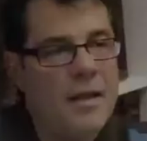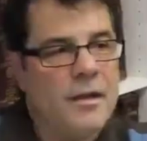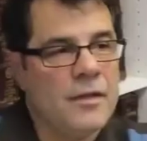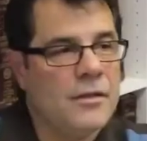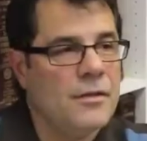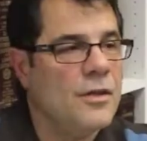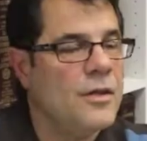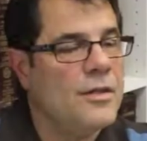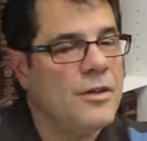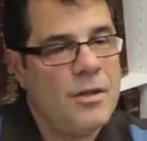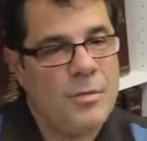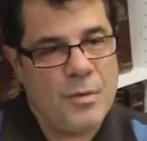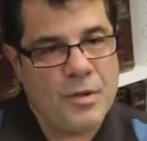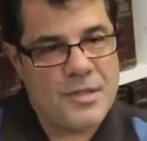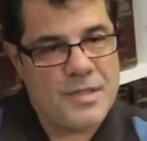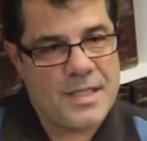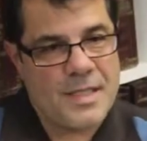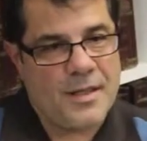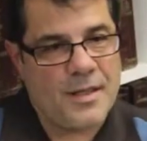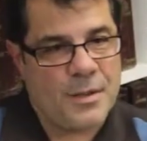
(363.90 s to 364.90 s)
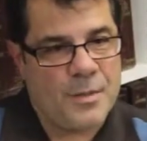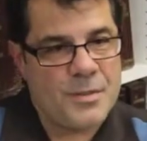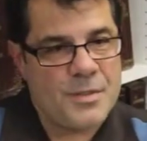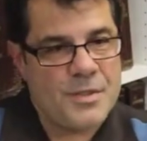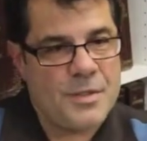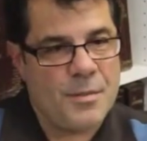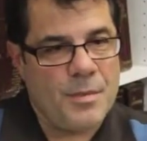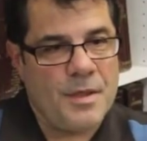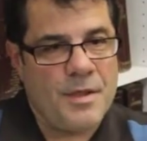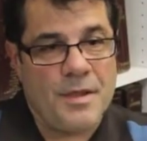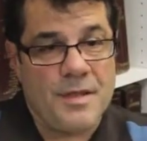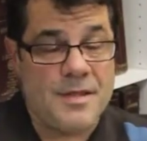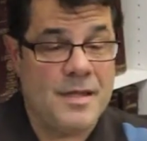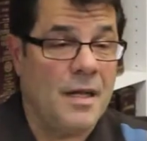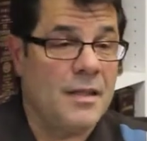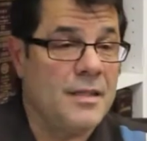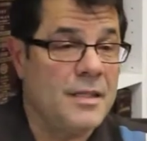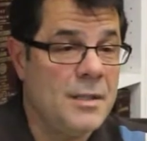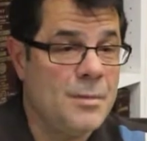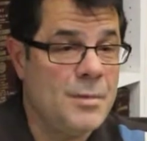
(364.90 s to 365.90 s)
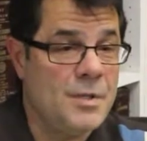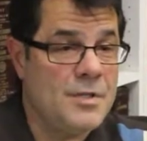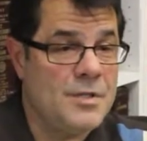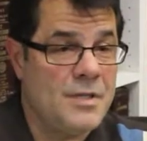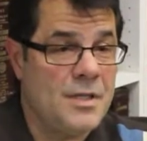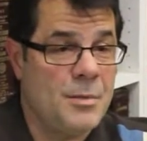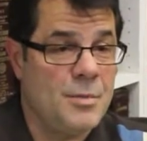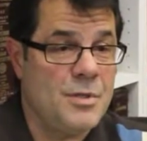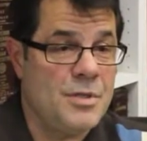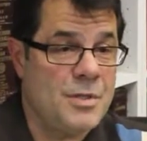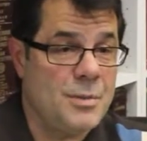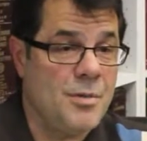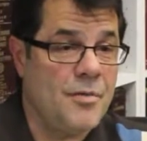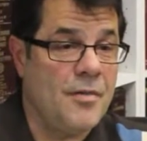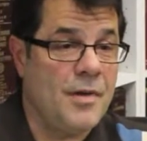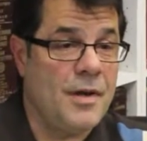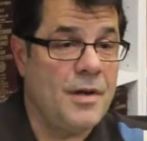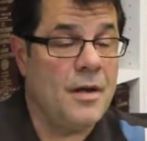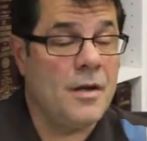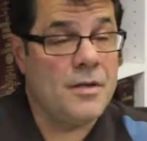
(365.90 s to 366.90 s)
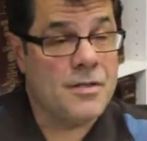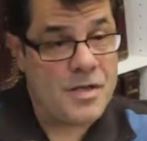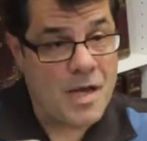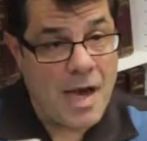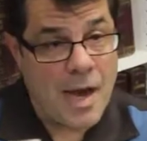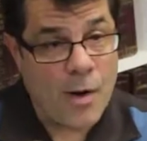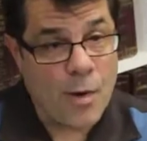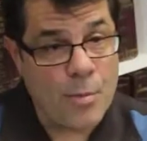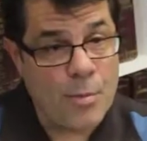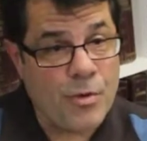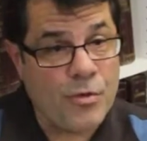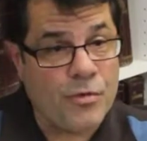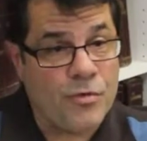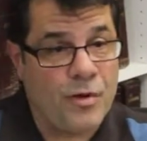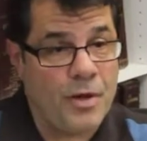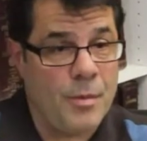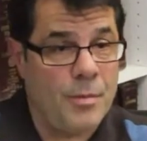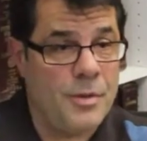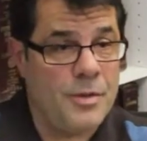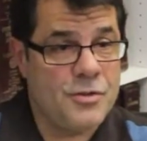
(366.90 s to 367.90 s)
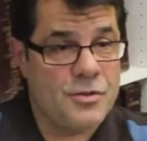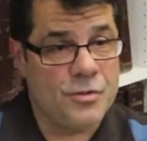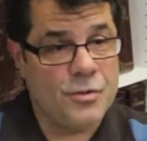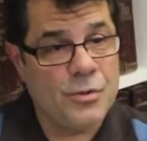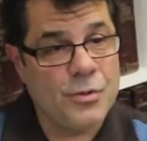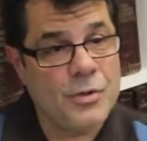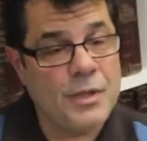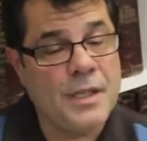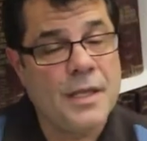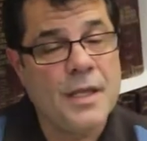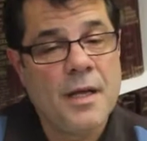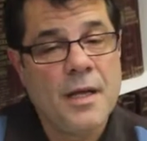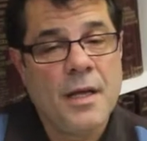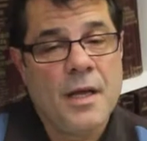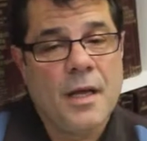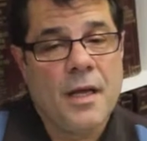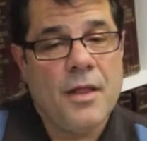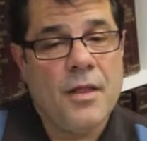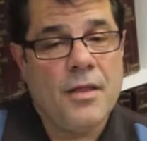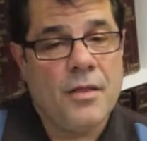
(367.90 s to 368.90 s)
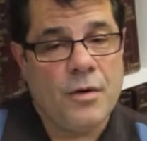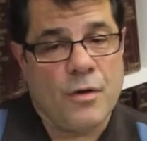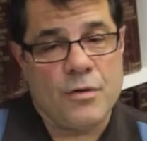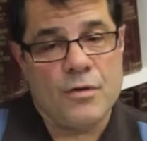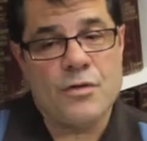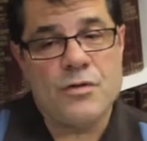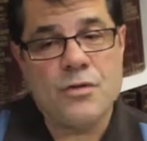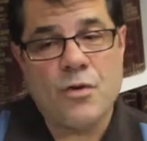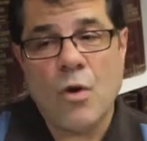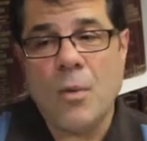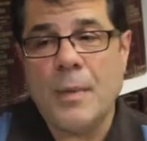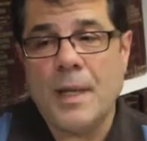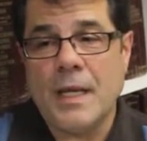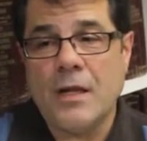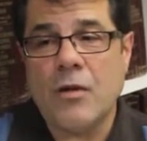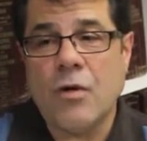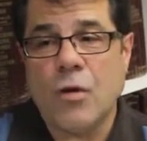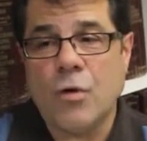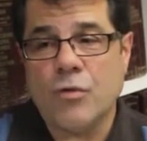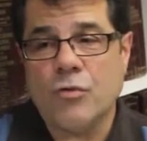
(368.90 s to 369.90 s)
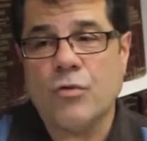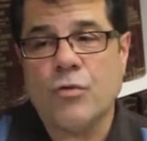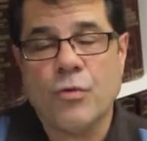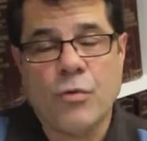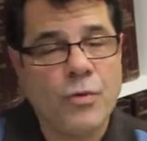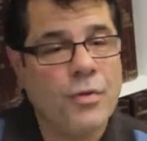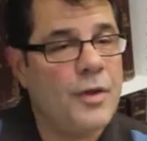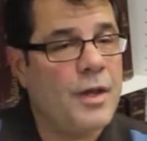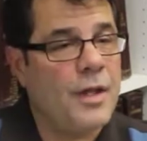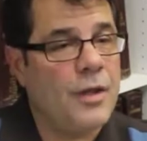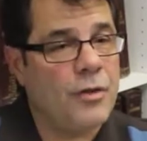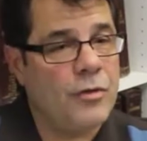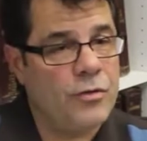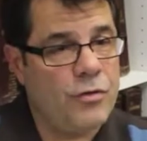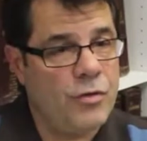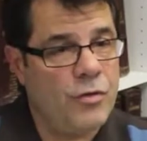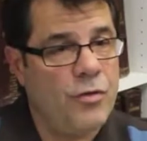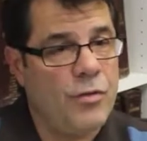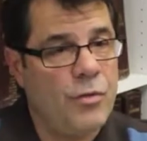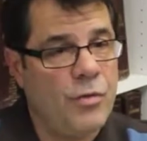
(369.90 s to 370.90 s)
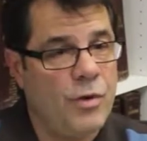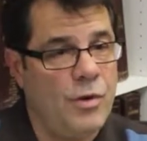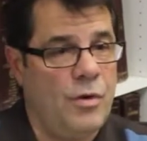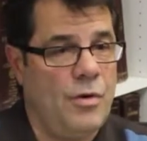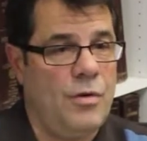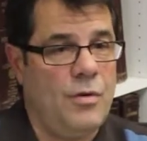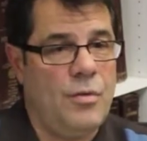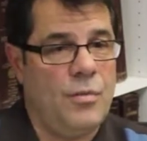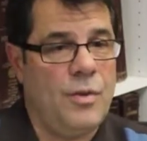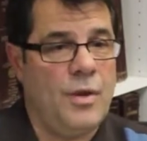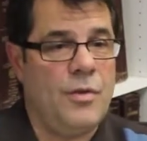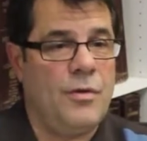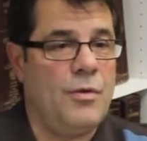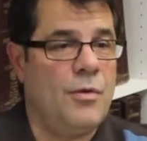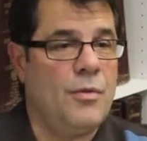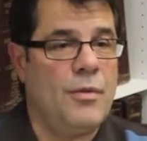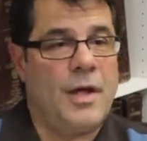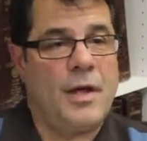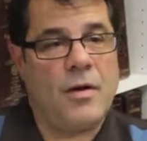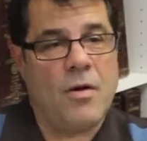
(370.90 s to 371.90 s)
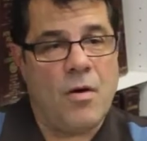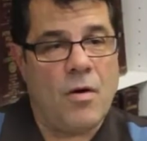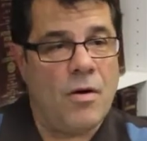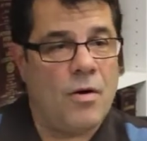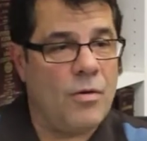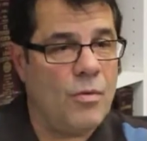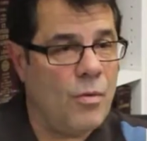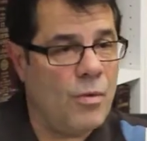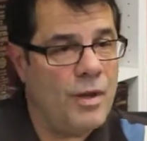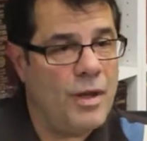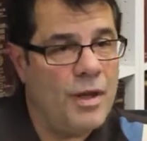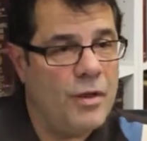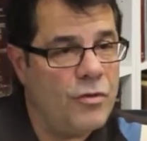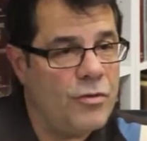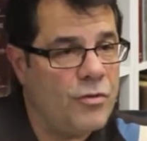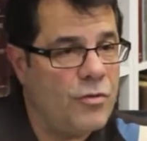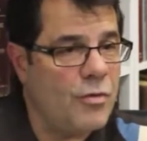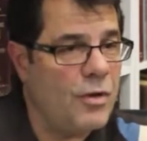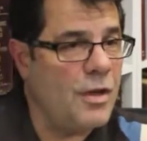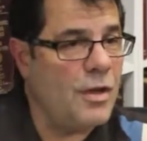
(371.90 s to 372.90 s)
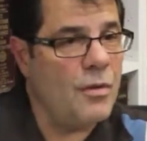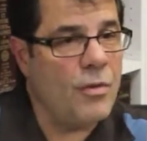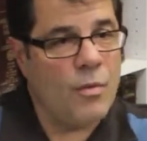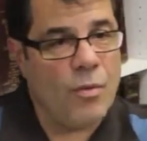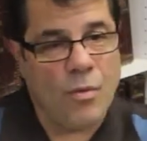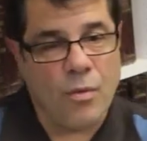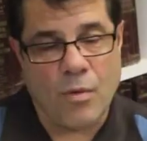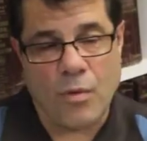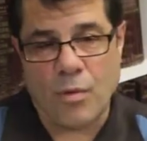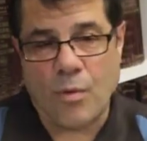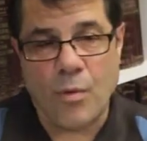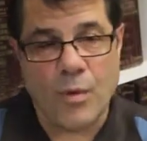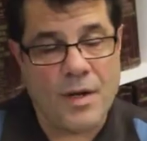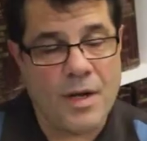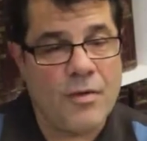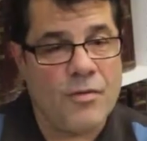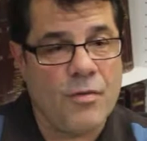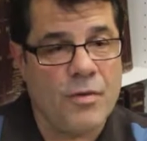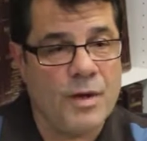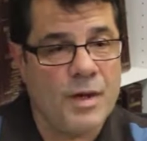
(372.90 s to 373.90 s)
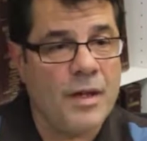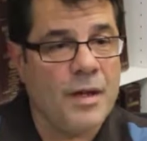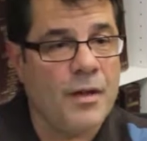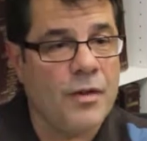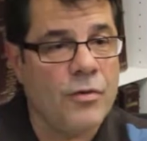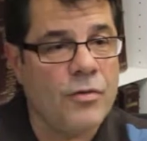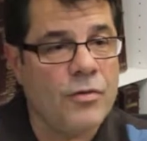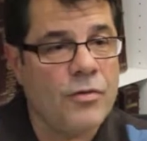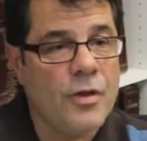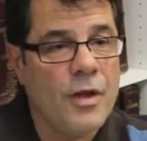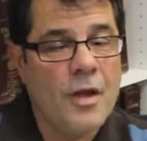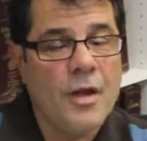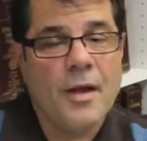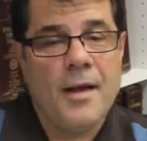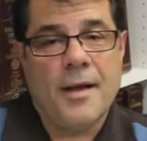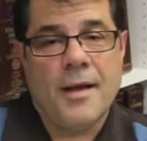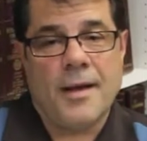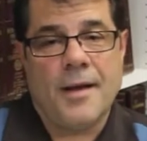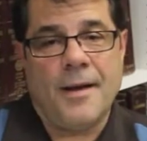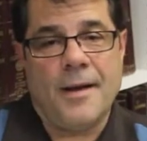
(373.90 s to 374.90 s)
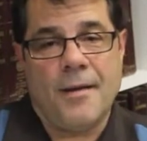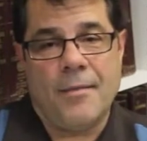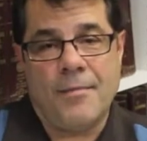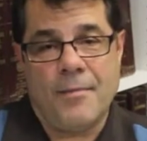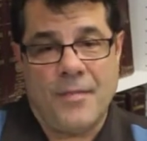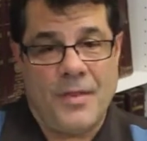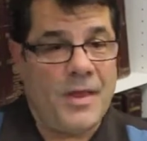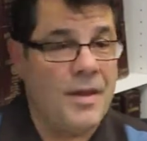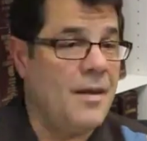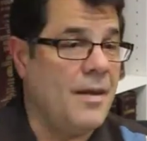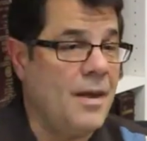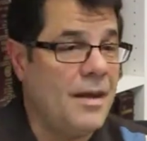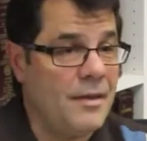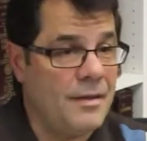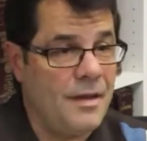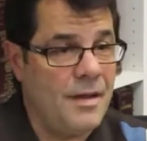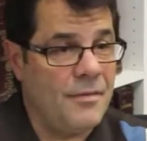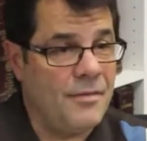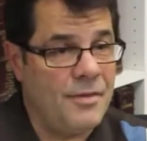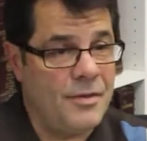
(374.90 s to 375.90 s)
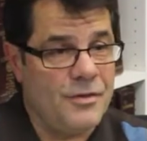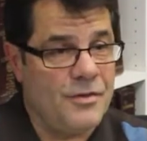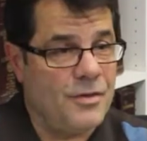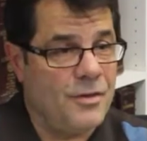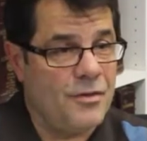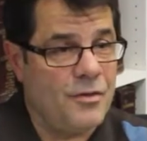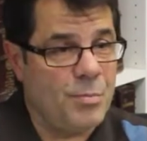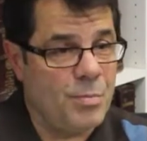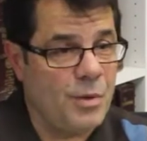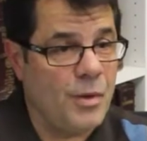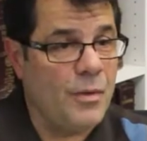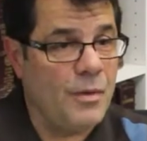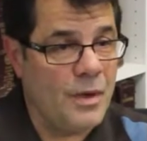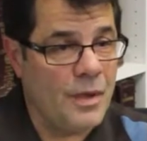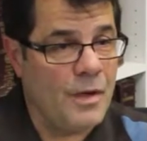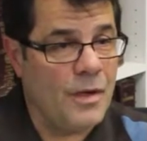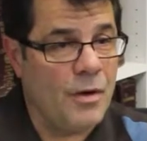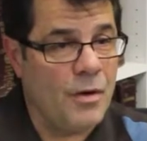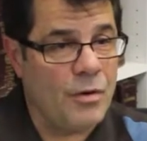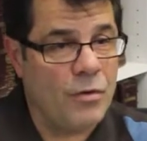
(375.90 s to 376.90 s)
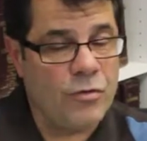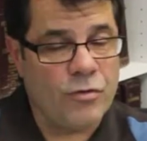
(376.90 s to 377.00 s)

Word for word: Look at the museums. I mean, the Dali Museum, Museum of Fine Arts, our museum at Chihuly. There are so many cultural things to do here, whether you like art or history or whatever it is. Um, the nightlife has exploded here.